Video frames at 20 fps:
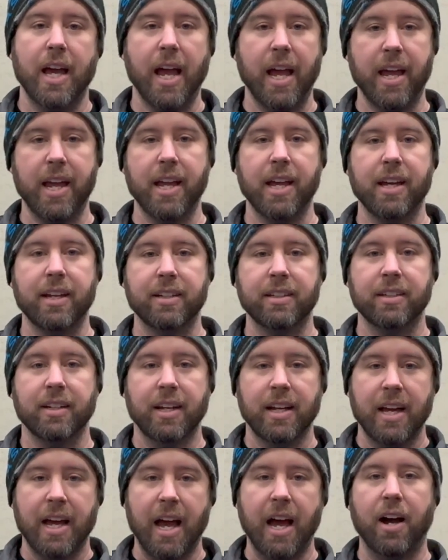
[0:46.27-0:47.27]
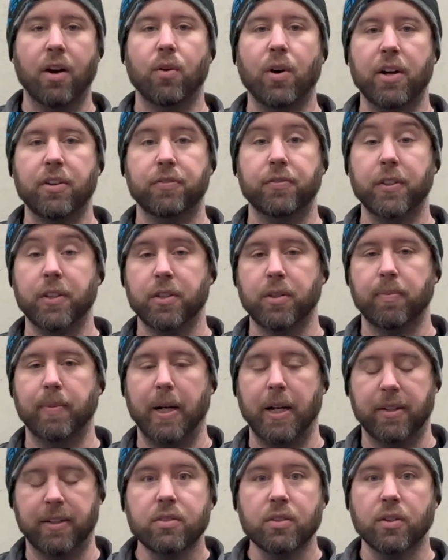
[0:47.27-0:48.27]
and how I feel
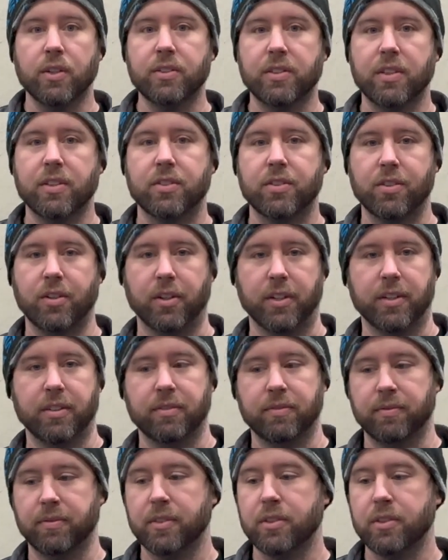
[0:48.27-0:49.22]
about it. So let's get started.